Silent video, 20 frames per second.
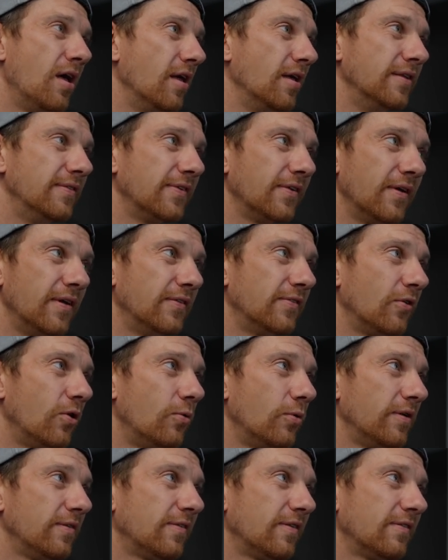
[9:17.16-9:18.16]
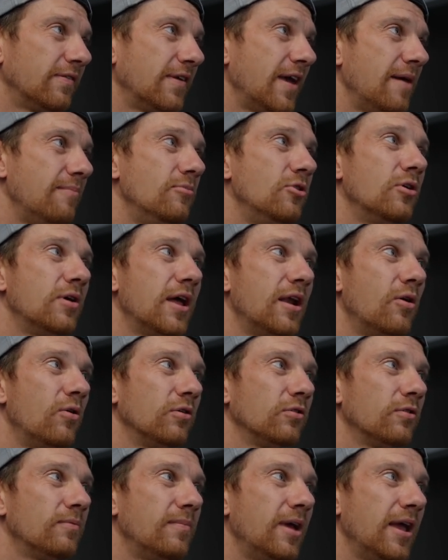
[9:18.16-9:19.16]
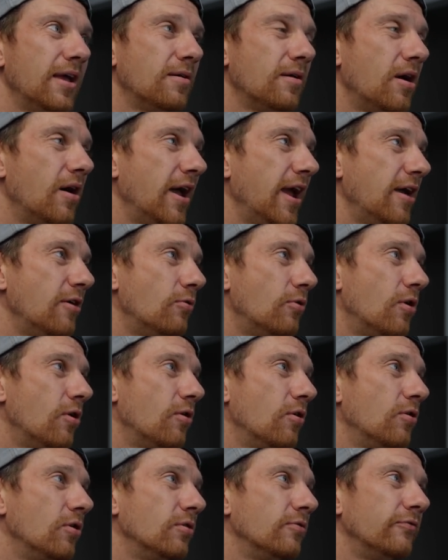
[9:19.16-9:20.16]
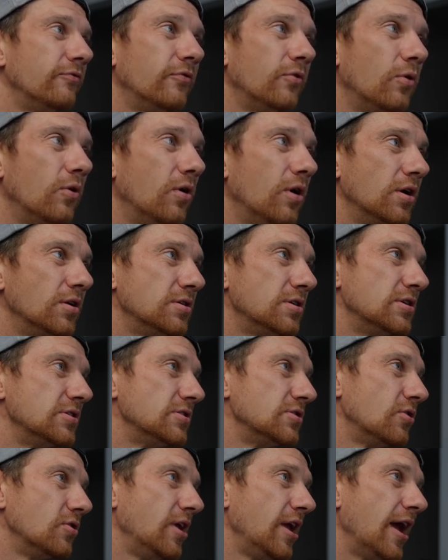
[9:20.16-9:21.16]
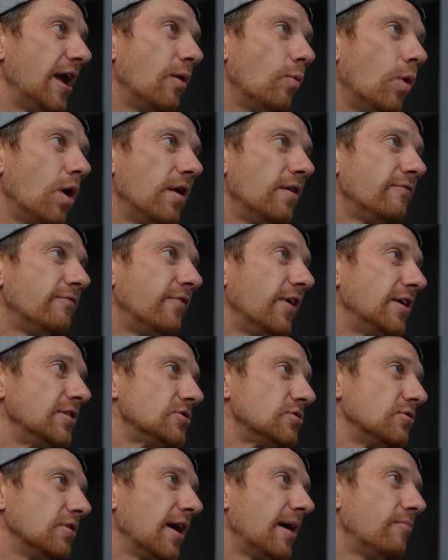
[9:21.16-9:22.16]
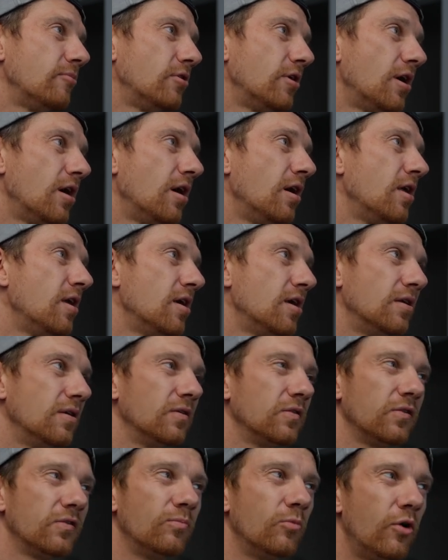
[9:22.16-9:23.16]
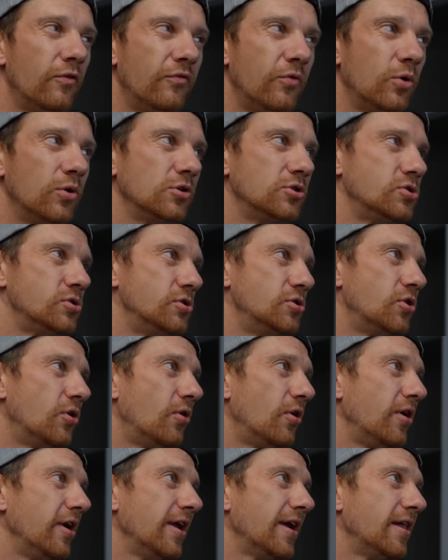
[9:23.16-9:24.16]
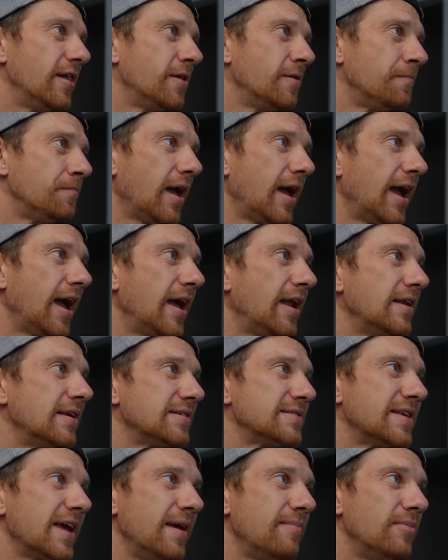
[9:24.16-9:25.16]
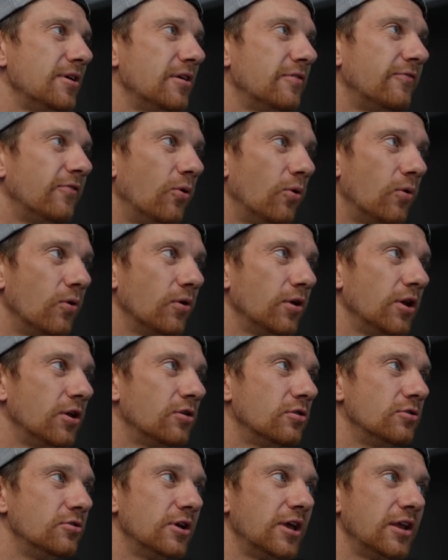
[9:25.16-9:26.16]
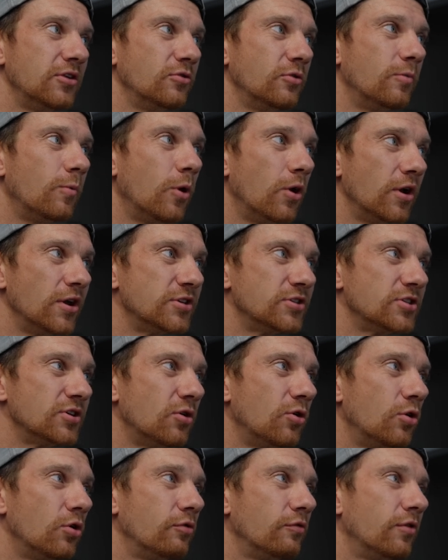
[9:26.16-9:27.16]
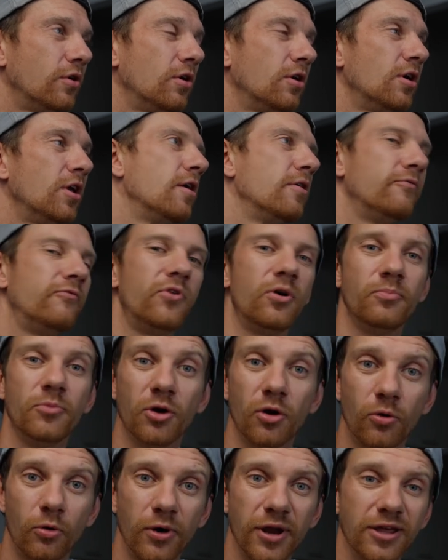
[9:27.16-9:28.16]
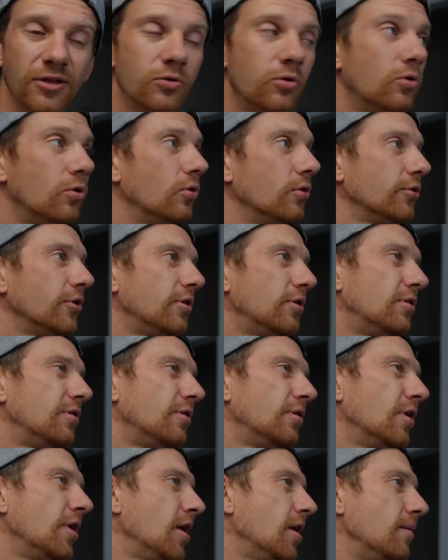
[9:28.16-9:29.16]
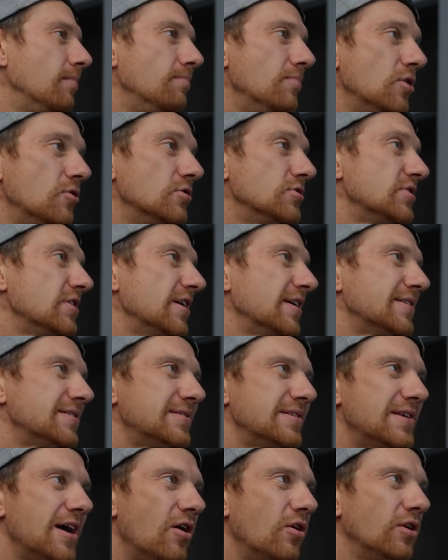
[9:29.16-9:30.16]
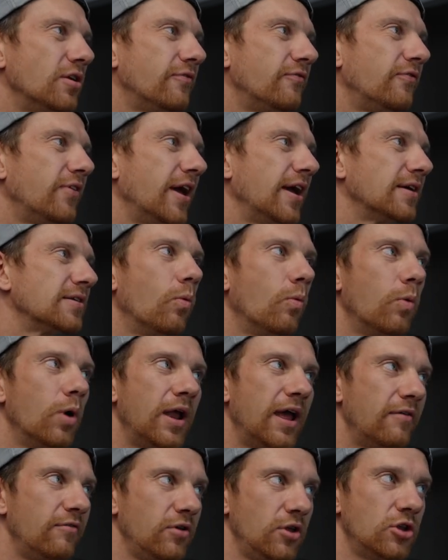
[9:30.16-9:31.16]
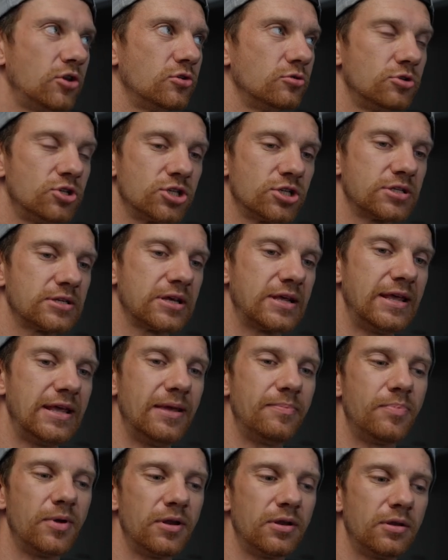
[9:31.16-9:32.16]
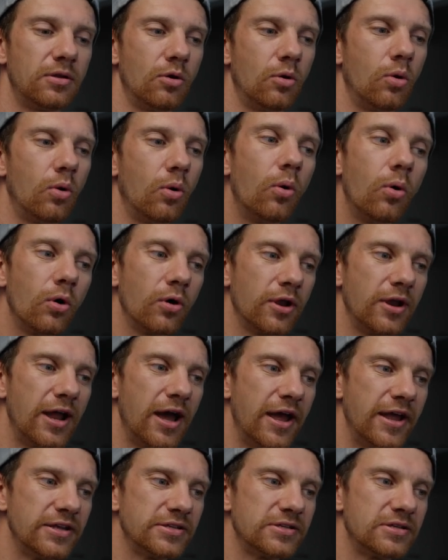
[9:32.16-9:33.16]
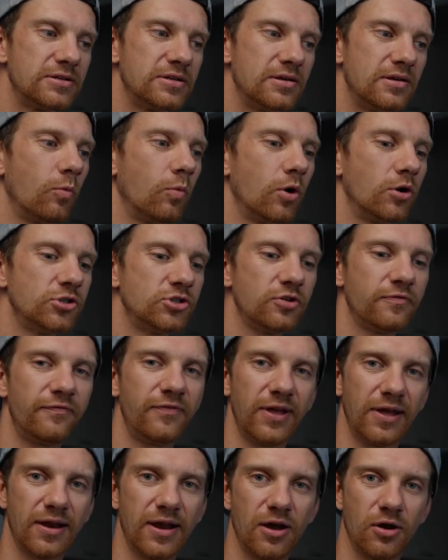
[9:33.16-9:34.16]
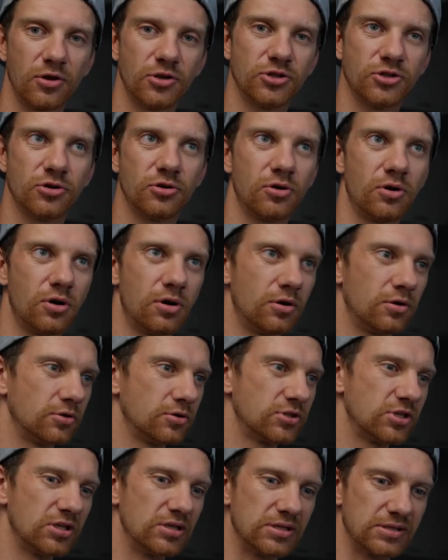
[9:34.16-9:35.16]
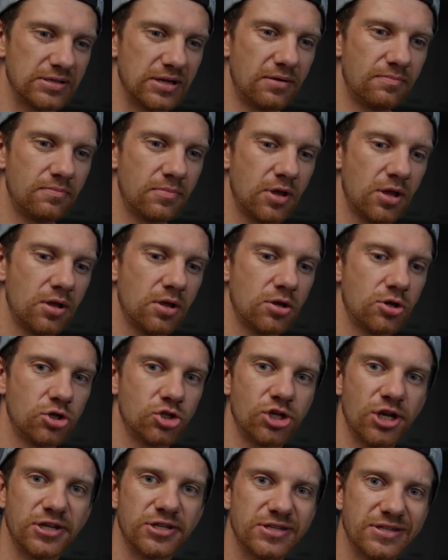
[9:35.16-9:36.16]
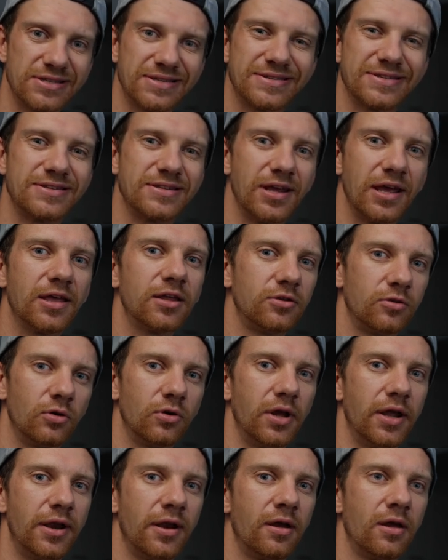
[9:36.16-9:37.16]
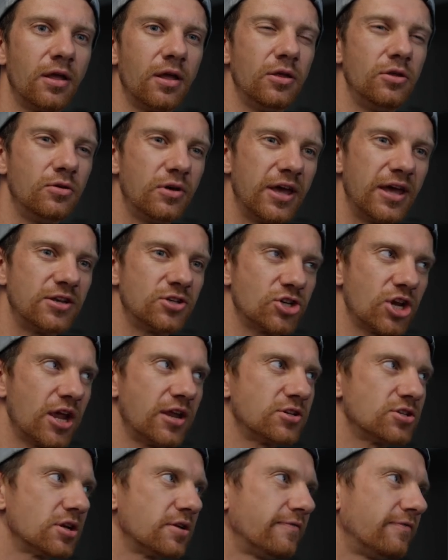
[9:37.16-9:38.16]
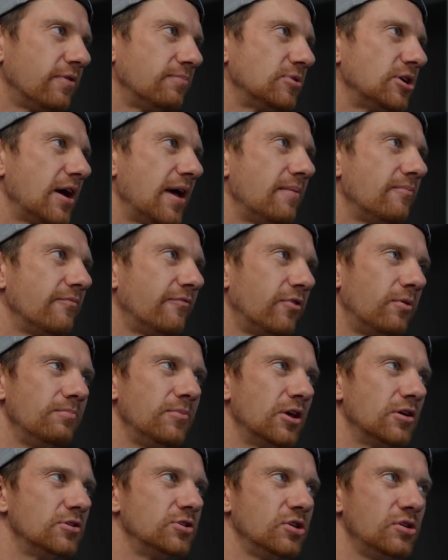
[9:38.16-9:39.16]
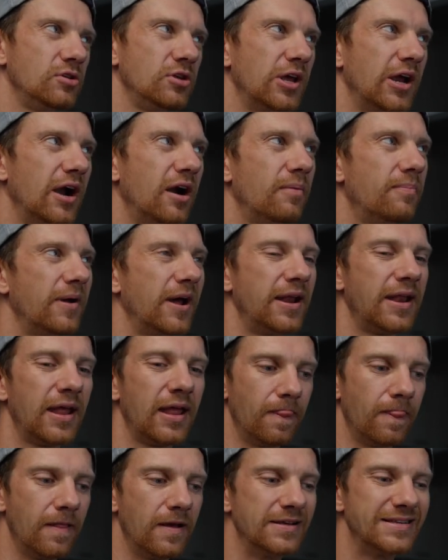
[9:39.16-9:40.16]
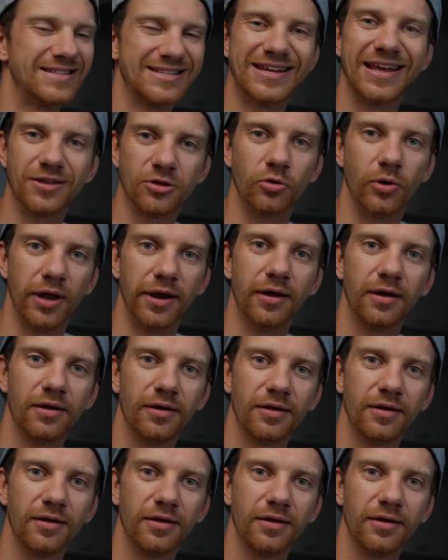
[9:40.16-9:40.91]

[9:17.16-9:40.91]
It's always the same. You can also make a roll for the Sony A1 face to camera. This is more for a tutorial, and the same here for audio. You can do voiceover from your recorder, music, sound effect, whatever you do, just keep it organized. Once you figure out your system, just stick to it. You can change it from year to year, but stick to it.